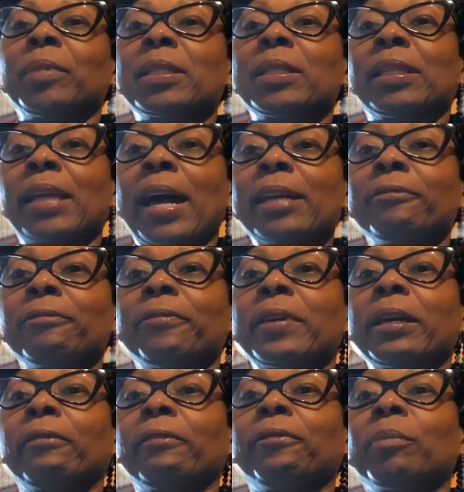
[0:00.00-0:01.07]
a side
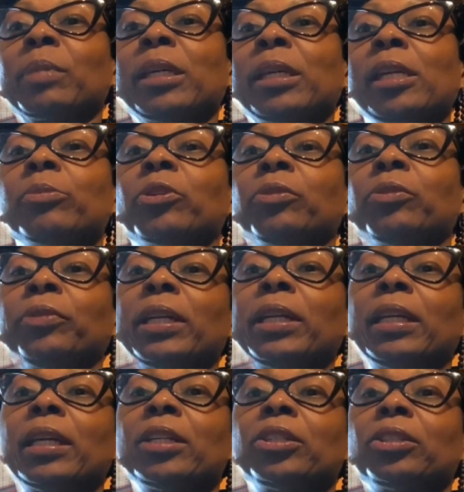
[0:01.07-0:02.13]
effect from chemo and
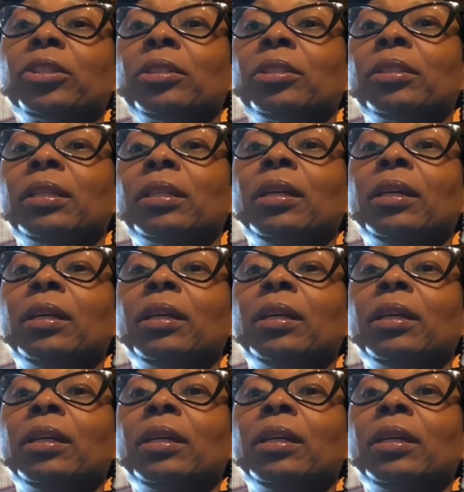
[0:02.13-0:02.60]
radiation,